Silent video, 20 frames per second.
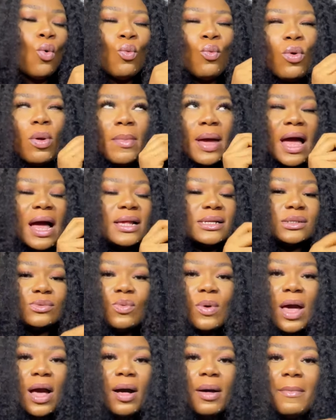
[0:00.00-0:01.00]
we might as
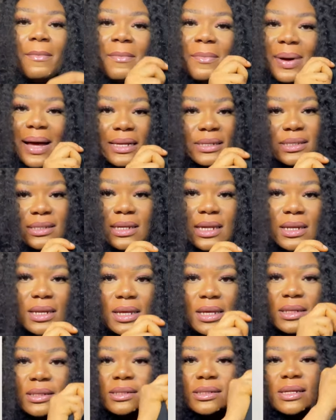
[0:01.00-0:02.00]
well bask in
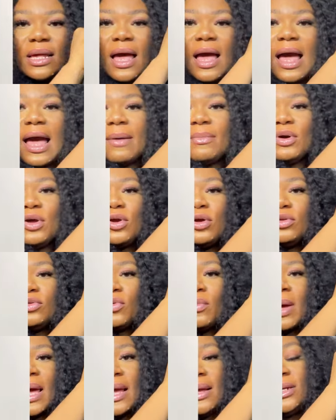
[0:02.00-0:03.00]
it. I'm going to
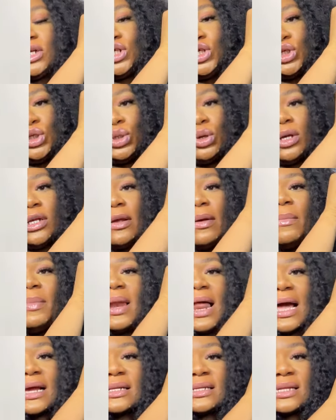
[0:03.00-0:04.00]
do my short
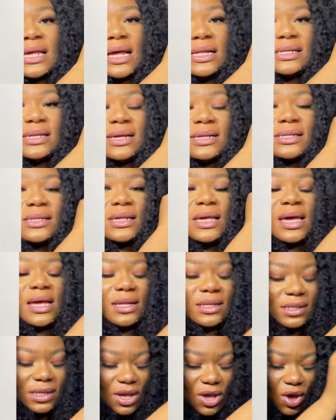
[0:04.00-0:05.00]
black skater
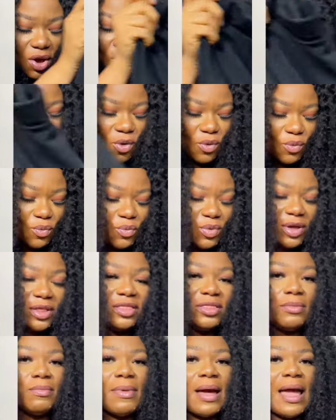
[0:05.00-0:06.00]
skirts
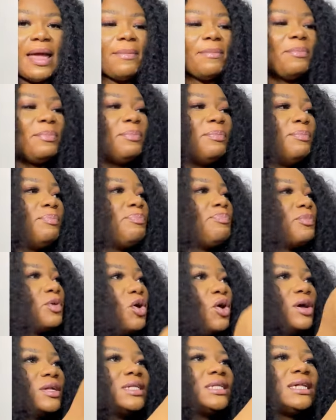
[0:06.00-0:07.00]
with my
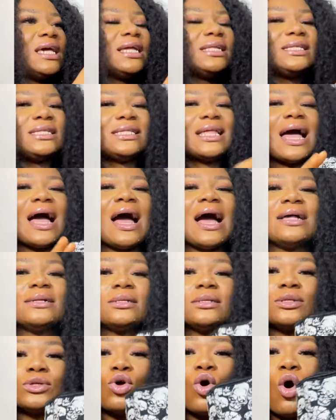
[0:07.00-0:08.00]
corset that
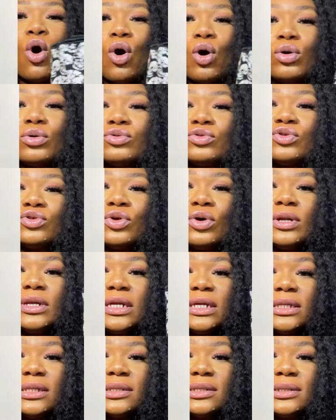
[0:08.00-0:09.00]
has skulls on
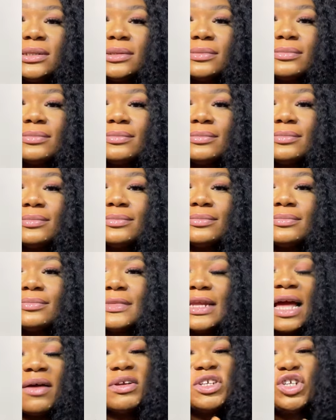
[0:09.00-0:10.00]
it.
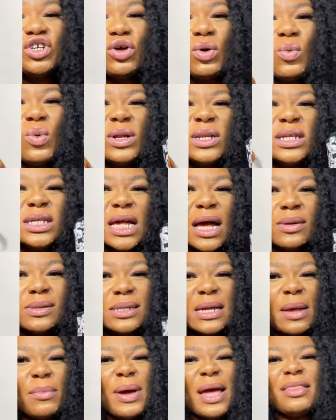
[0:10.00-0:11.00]
I actually don't want this
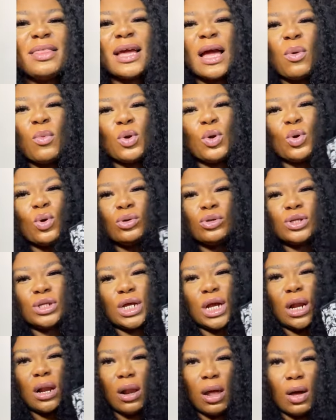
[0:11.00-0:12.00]
outside, but I think I want to go to
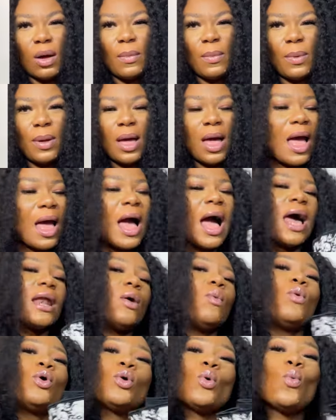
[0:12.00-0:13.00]
the club and
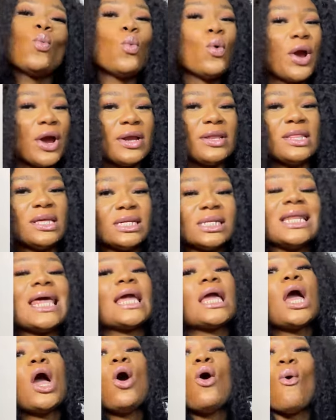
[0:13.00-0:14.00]
I want to wear this.
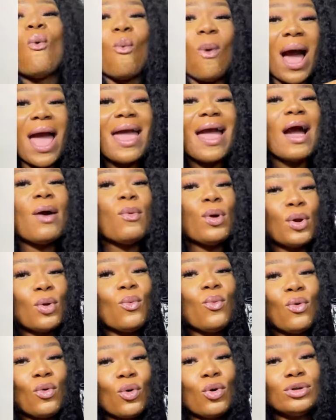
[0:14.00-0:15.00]
Like, why I want
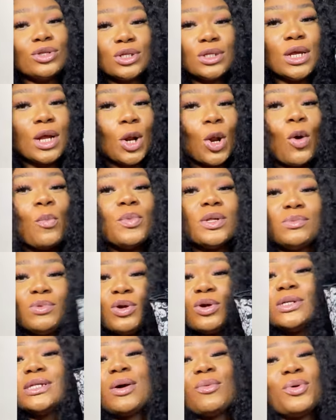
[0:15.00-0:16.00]
to go to the club is
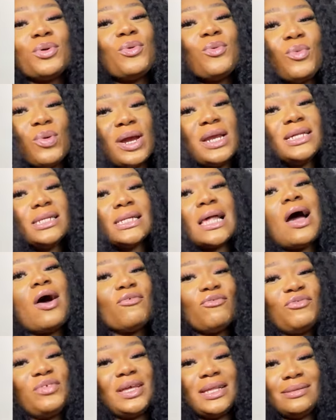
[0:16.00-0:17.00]
because I want to wear this
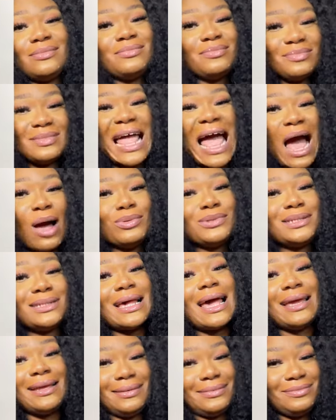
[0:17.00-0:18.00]
outfit
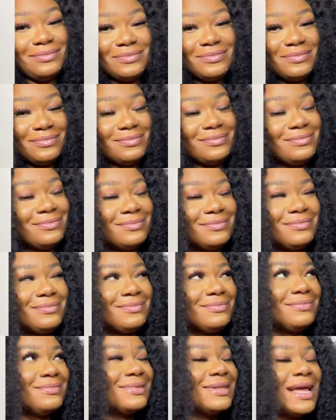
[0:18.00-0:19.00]
outside.
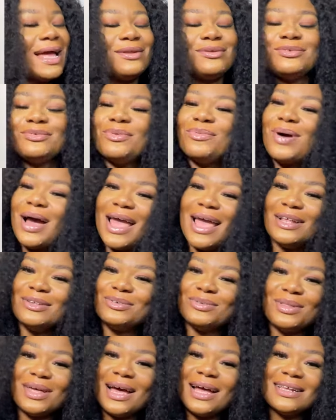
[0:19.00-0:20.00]
I don't know why I
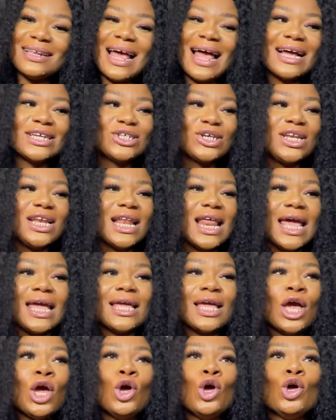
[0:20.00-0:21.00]
do that. I actually
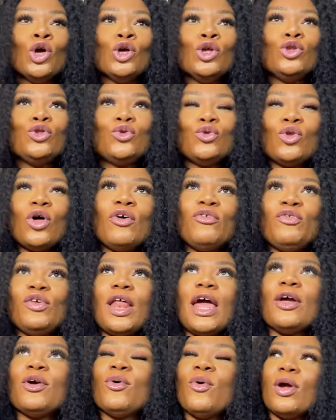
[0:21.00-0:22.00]
like do not feel
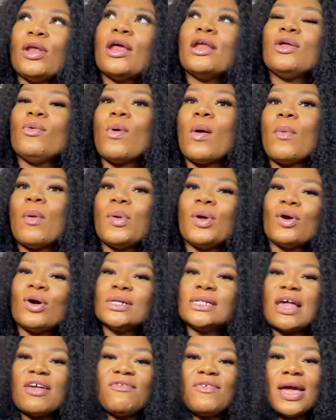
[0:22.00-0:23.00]
like going anywhere, but
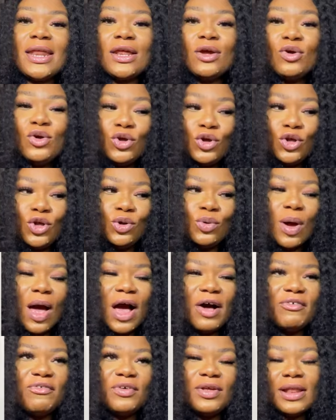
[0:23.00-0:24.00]
because I find a cute
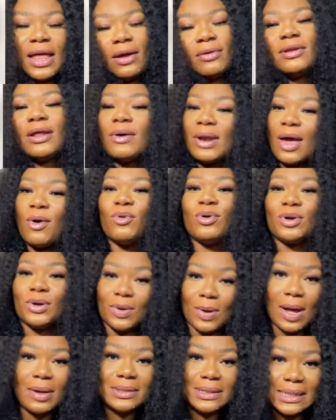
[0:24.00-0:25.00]
outfit that now I want to
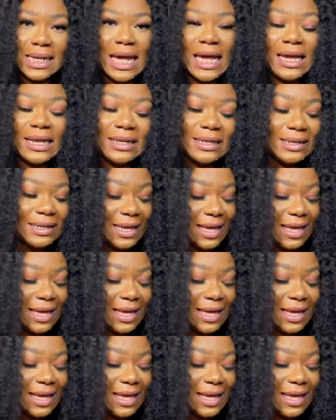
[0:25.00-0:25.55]
go outside,